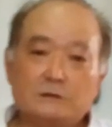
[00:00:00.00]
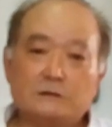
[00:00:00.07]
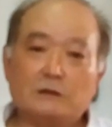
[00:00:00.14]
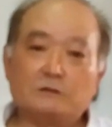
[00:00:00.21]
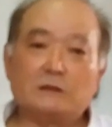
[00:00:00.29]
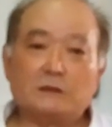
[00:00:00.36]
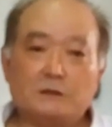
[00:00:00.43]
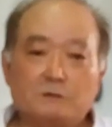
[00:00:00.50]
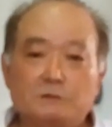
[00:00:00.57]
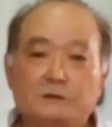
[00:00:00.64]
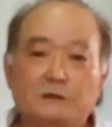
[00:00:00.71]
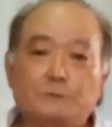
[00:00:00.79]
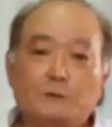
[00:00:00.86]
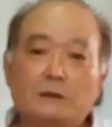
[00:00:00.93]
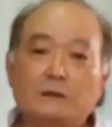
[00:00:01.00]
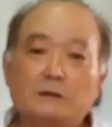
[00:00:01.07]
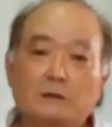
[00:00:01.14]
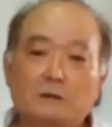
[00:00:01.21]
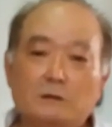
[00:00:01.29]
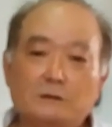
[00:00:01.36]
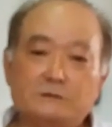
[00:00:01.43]
Those are really different.
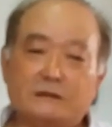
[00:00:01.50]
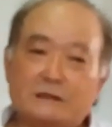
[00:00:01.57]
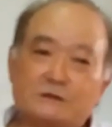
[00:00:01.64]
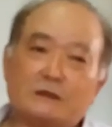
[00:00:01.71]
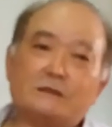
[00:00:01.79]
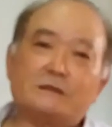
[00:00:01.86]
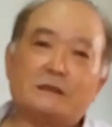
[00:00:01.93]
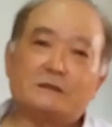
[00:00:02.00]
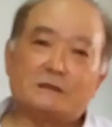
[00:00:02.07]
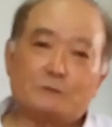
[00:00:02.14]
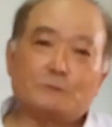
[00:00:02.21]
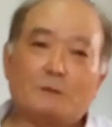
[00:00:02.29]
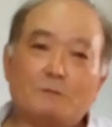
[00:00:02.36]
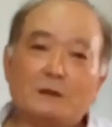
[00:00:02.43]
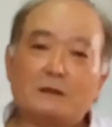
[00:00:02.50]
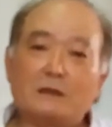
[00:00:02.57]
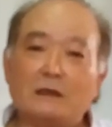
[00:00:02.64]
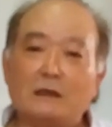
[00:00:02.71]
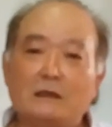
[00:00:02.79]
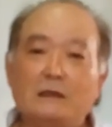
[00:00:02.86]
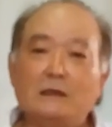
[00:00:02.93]
They try to say different, but
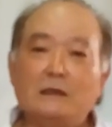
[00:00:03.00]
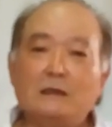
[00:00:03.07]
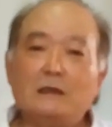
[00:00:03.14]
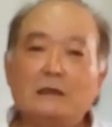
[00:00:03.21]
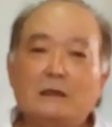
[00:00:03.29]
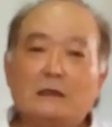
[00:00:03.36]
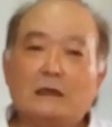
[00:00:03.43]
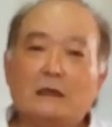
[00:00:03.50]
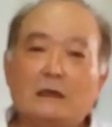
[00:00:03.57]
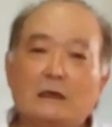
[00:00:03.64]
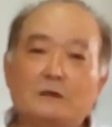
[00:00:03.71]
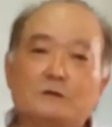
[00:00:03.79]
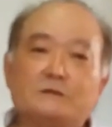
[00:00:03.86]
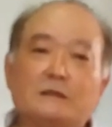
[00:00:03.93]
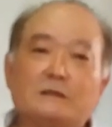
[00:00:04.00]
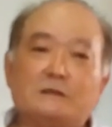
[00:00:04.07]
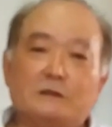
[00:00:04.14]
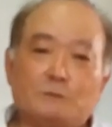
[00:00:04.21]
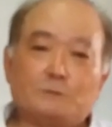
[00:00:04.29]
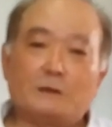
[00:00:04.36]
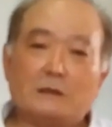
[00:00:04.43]
I don't say
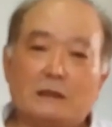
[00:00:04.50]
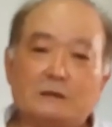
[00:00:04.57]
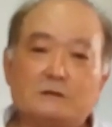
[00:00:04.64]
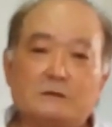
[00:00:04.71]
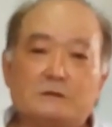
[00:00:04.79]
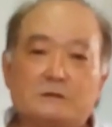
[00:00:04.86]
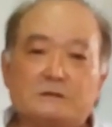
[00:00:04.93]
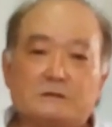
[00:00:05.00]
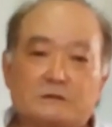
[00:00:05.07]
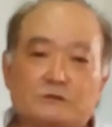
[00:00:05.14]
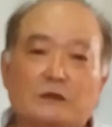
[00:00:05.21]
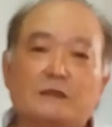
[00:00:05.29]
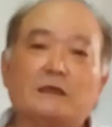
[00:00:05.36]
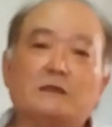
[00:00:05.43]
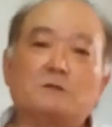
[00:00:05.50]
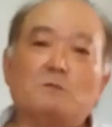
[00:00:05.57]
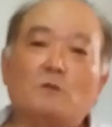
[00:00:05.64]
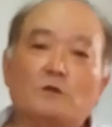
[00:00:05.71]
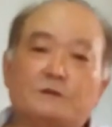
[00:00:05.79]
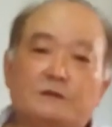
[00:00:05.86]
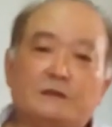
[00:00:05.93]
different. I try to get
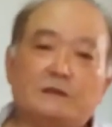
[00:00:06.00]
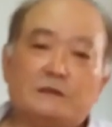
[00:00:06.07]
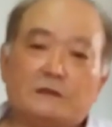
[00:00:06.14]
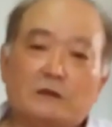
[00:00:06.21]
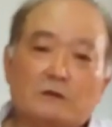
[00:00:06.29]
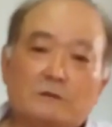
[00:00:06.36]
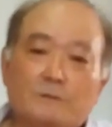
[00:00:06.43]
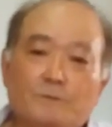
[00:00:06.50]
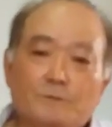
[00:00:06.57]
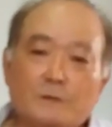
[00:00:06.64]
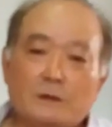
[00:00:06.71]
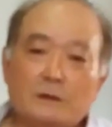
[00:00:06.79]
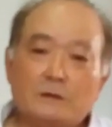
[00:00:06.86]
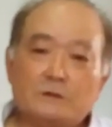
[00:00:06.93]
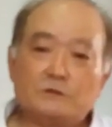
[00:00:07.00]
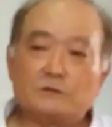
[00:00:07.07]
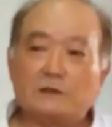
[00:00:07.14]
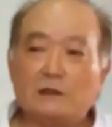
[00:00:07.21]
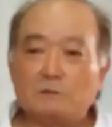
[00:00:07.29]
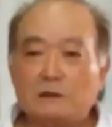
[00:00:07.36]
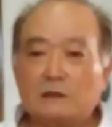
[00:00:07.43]
more detail to
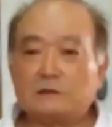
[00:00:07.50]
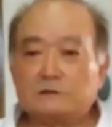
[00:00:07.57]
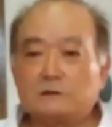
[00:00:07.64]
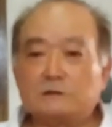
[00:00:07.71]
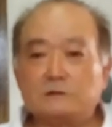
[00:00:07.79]
give the